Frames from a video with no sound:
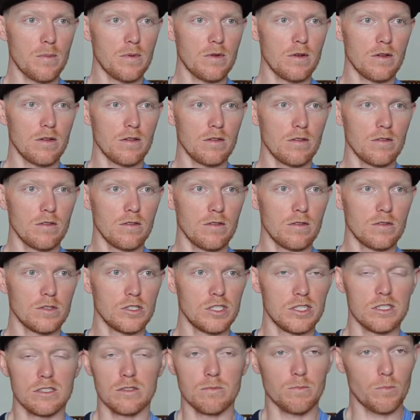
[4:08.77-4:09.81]
And
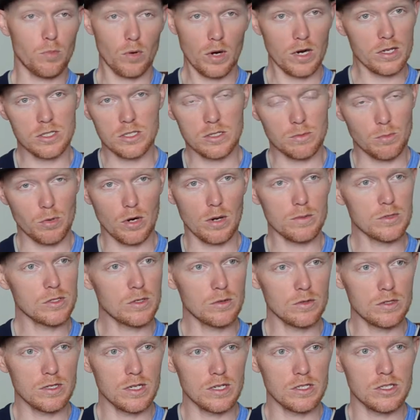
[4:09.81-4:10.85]
she's a primary
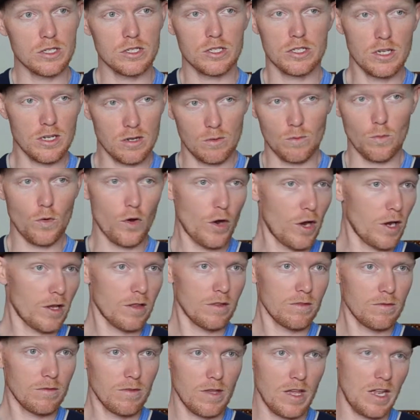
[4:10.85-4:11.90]
school teacher. She can work
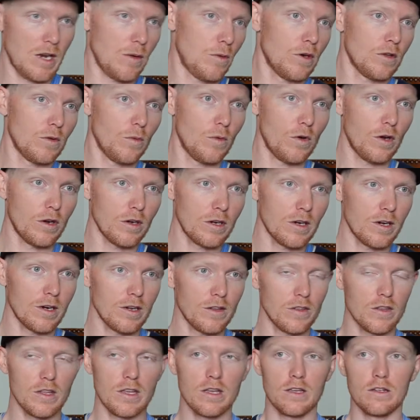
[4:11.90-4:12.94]
anywhere in the world, kind
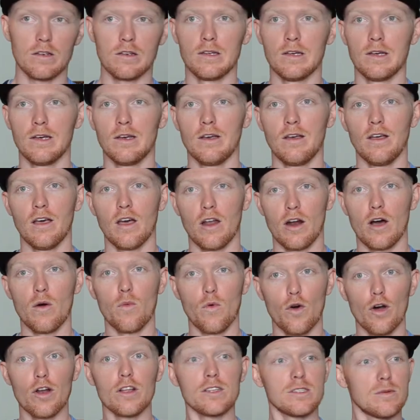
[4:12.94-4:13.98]
of thing. And I
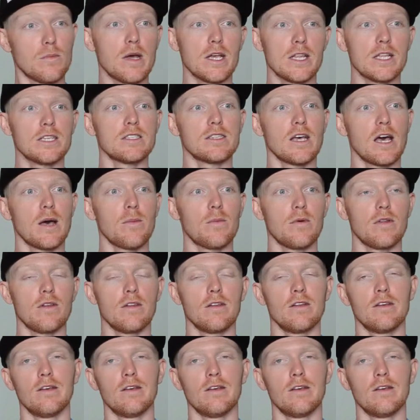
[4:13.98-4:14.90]
wanted to make this happen.